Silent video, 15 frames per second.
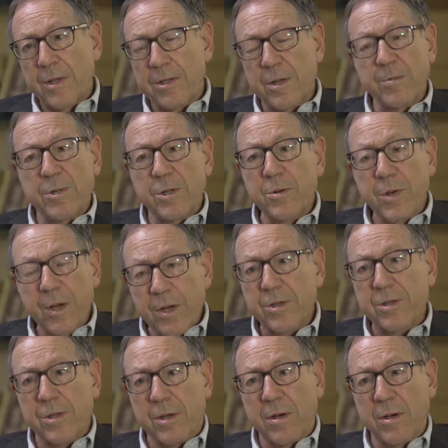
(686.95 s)
Some 2
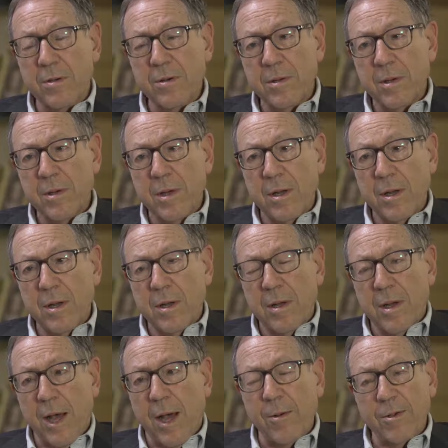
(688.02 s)
years ago,
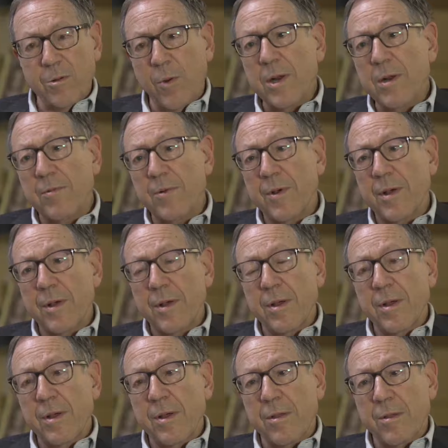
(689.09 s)
I was one of
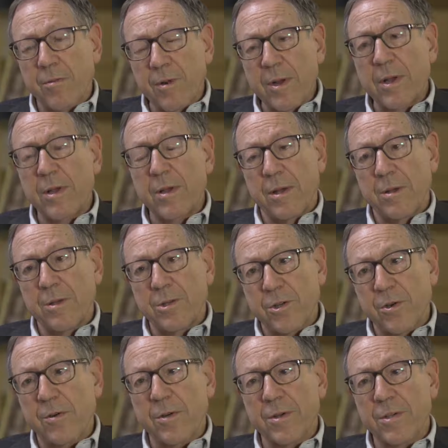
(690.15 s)
3
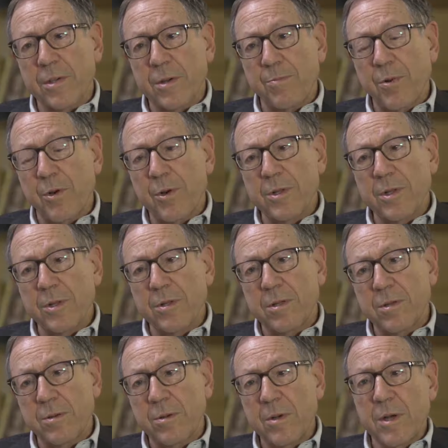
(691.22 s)
jurists appointed
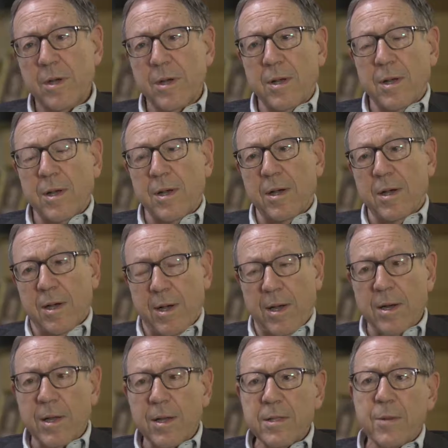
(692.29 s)
to
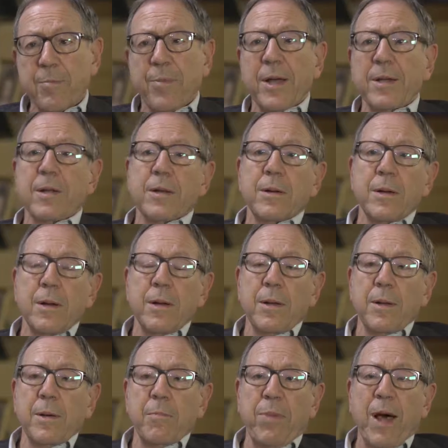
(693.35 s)
an independent
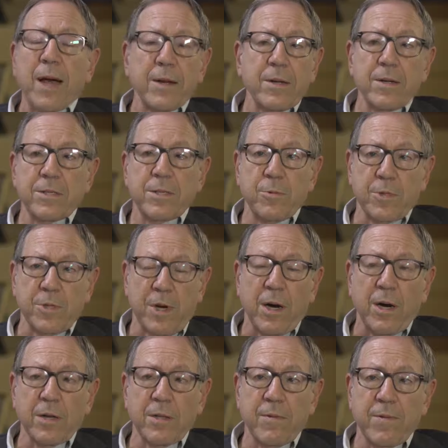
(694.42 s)
panel, as it was
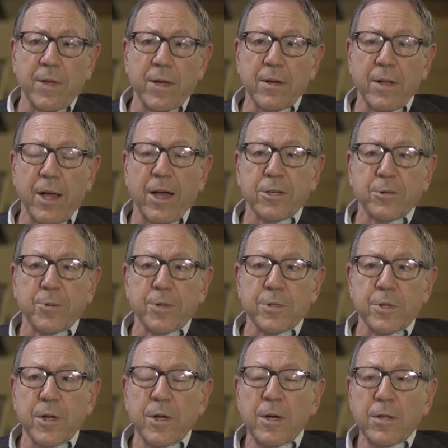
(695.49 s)
called, of legal
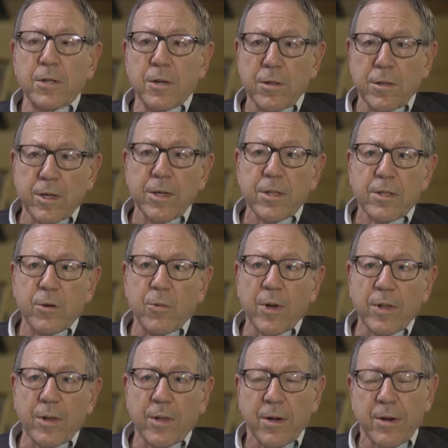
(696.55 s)
experts to look into
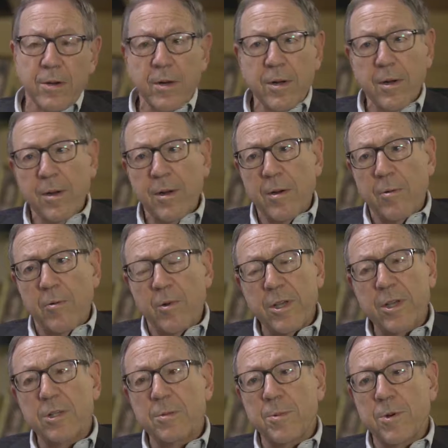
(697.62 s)
whether there are
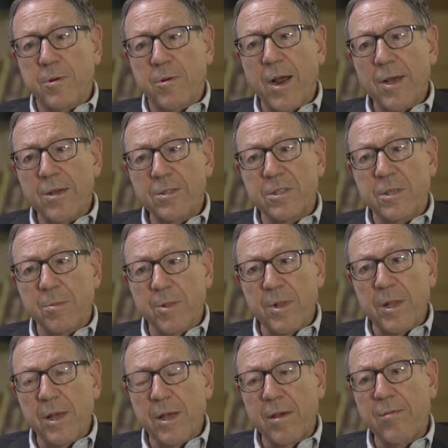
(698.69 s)
reasonable grounds to
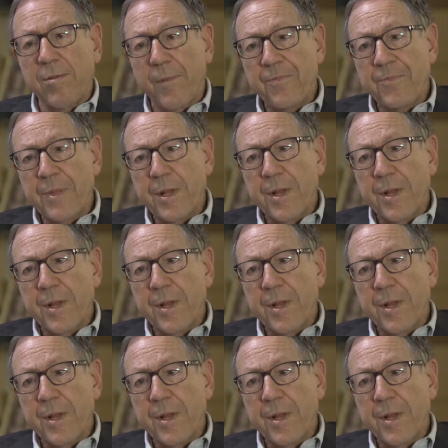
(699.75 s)
believe